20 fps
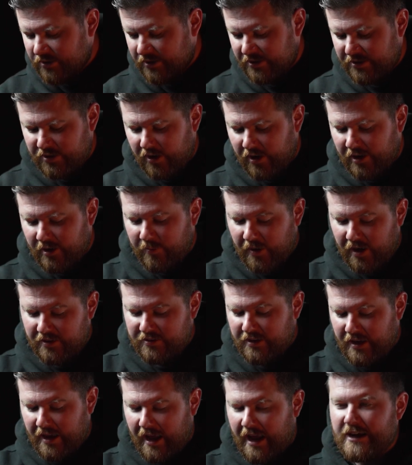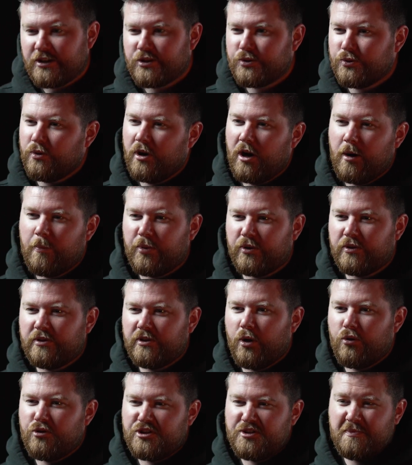let's talk about the actual upper and
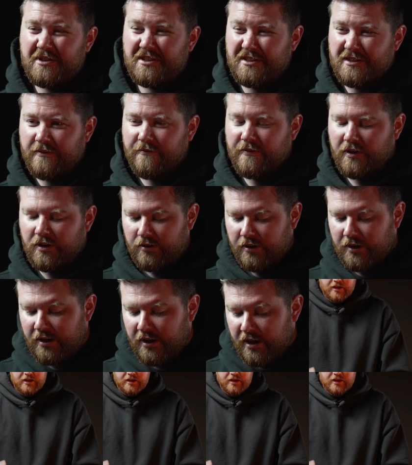lower specifically.